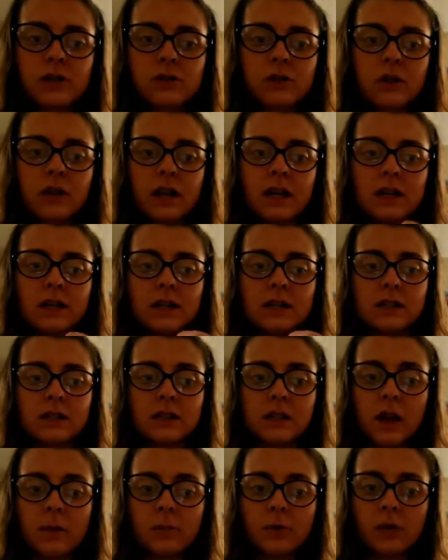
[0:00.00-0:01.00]
So it is
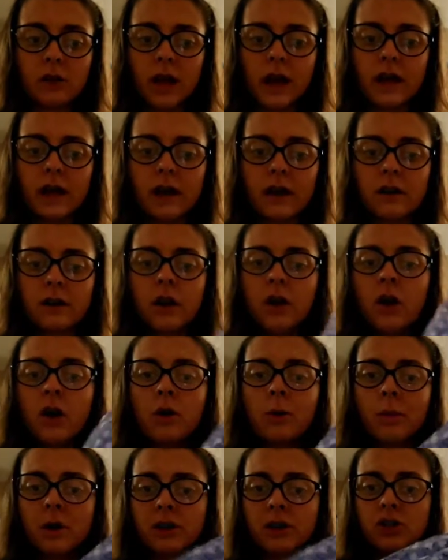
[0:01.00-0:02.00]
double layered,
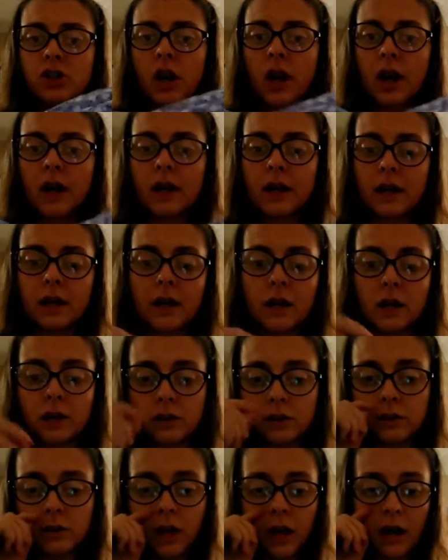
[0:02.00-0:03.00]
which I
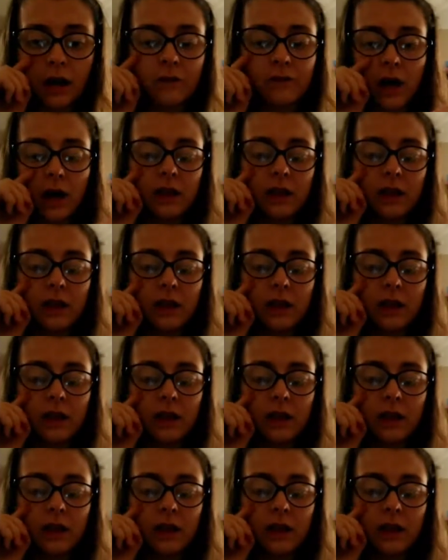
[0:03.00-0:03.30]
love.